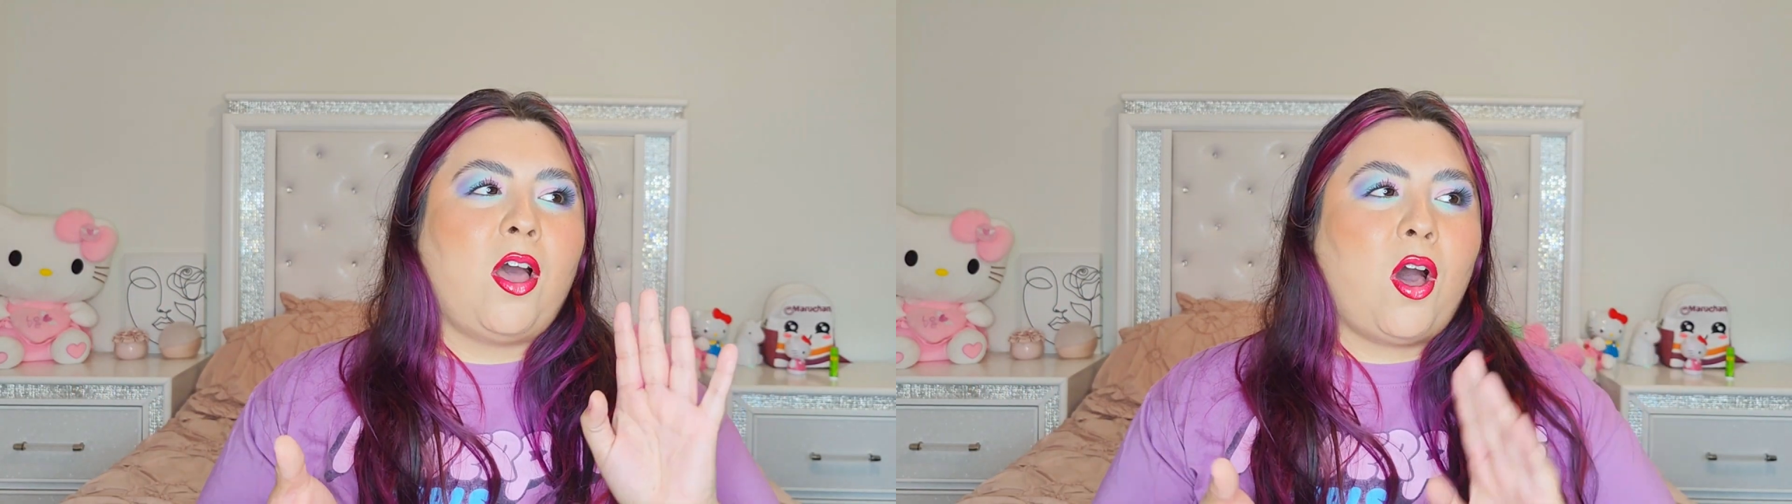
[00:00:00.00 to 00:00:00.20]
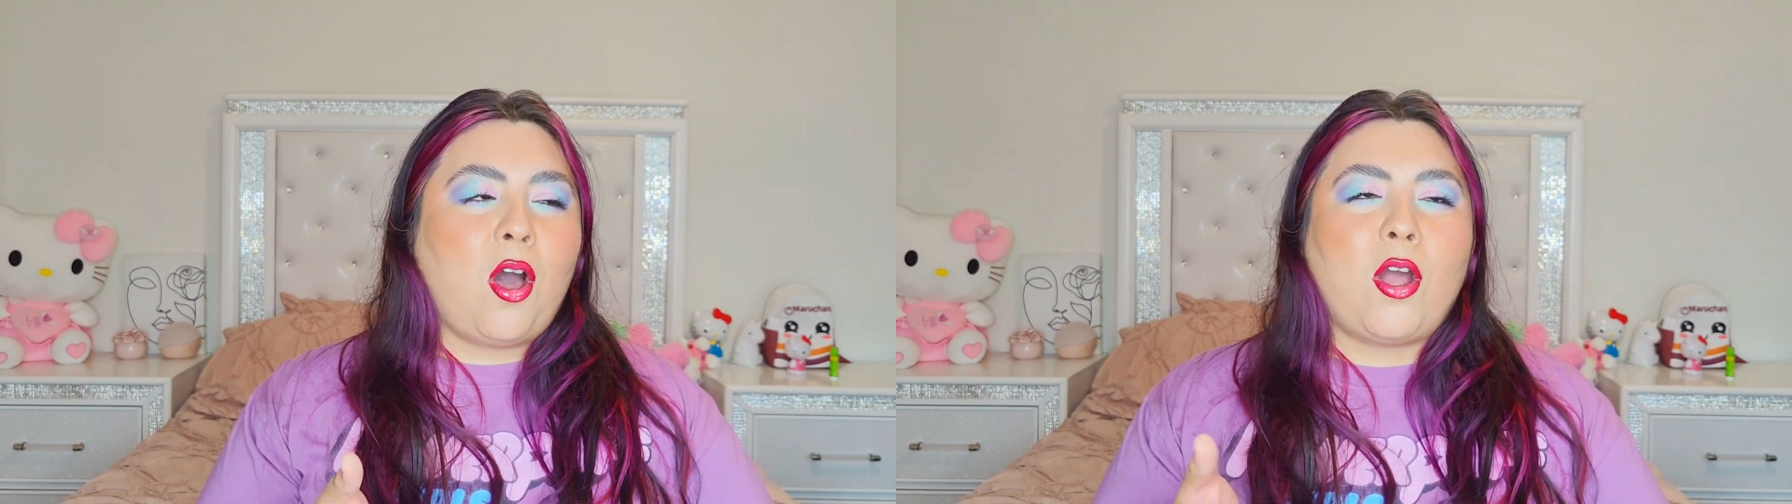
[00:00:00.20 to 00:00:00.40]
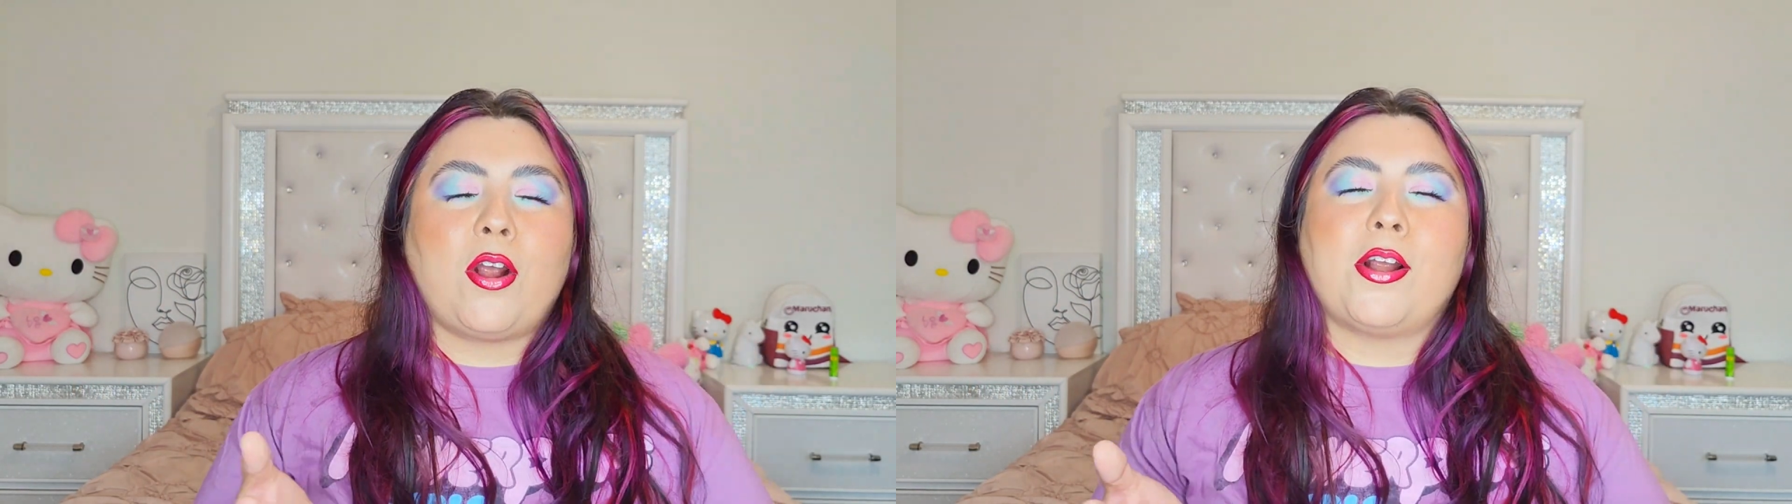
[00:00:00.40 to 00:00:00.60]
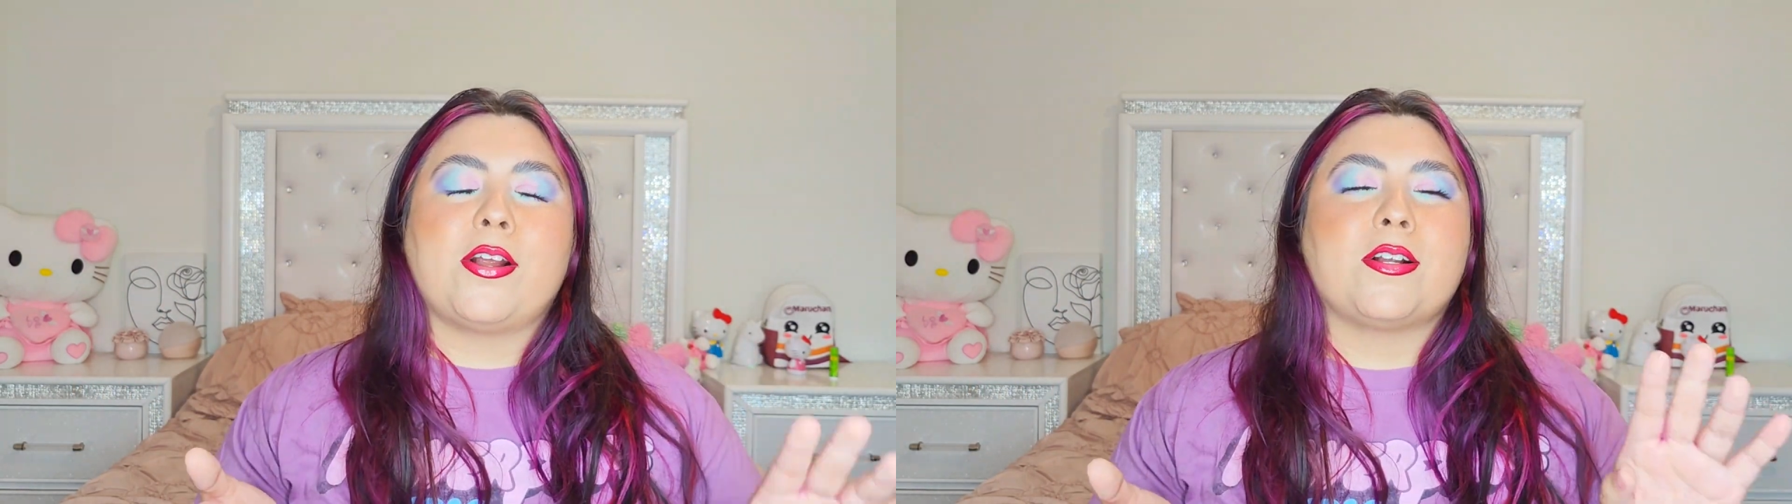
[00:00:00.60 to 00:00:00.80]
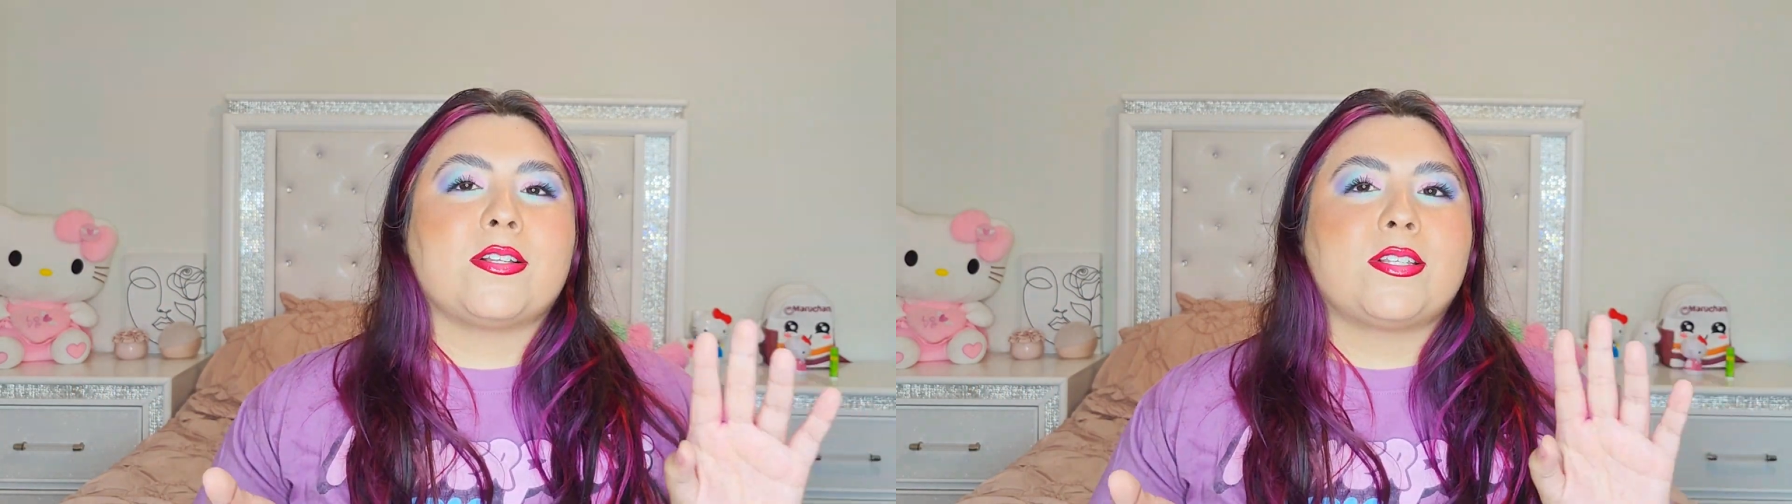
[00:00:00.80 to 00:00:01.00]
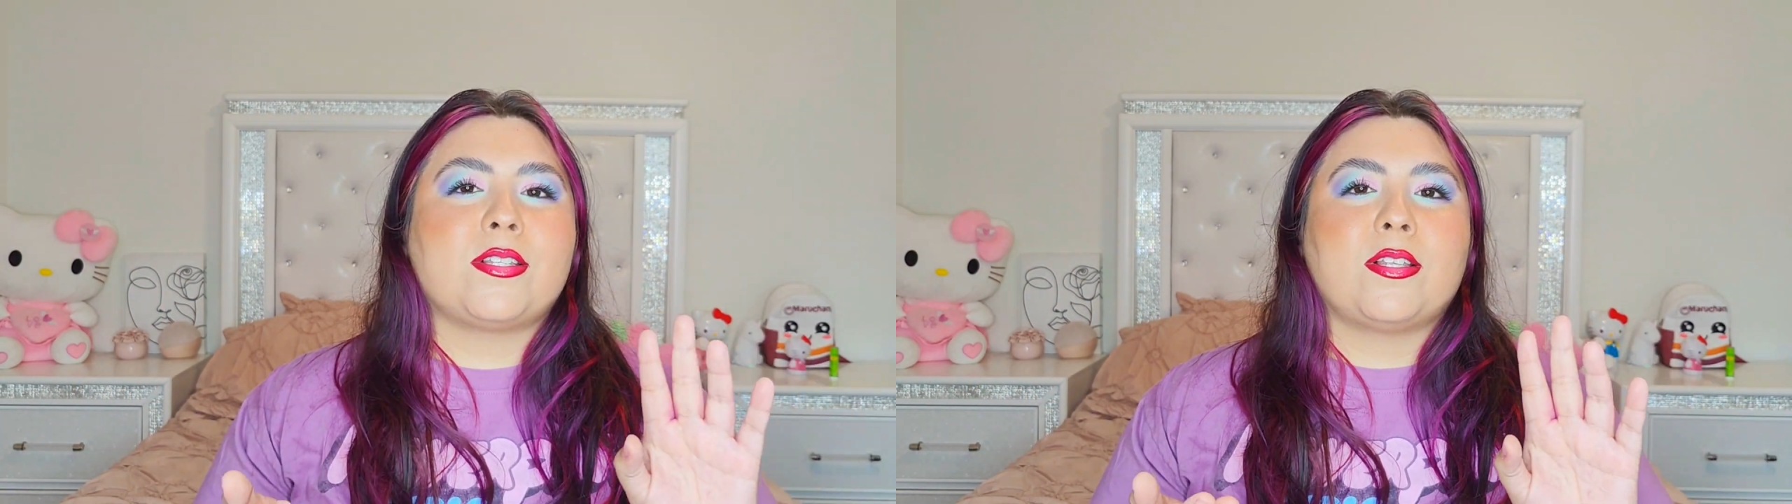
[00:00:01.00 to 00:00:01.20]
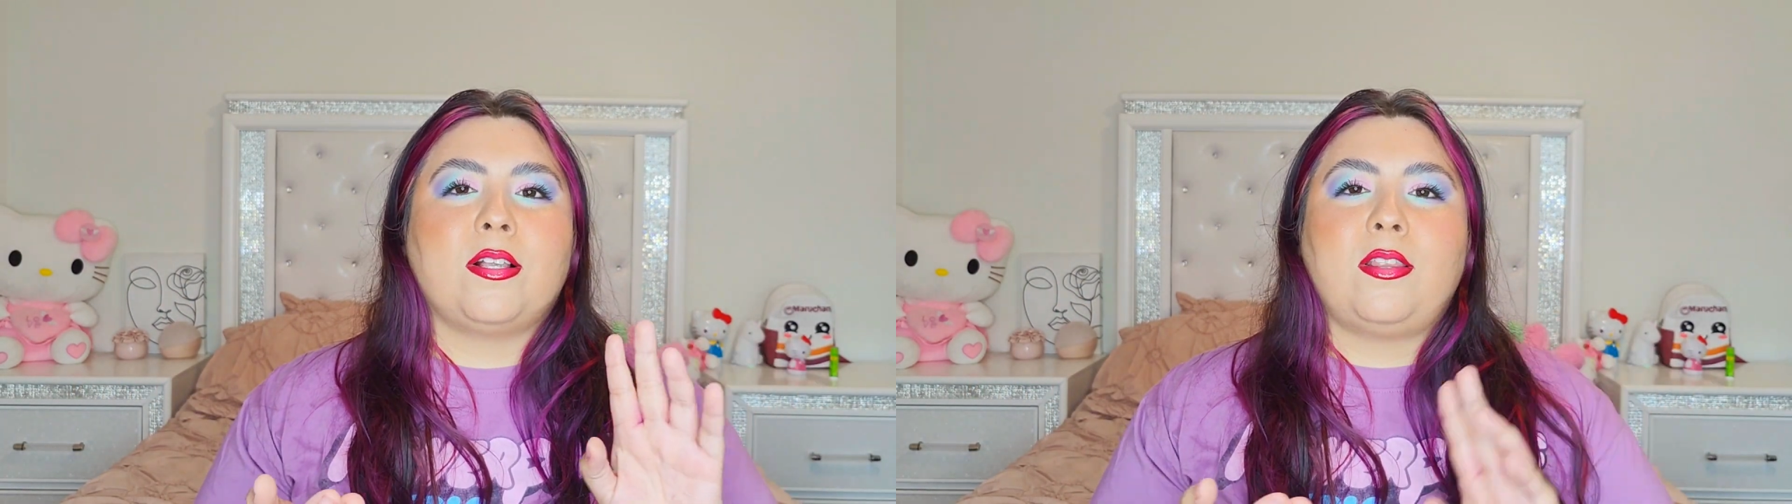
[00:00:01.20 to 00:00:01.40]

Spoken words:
hearts,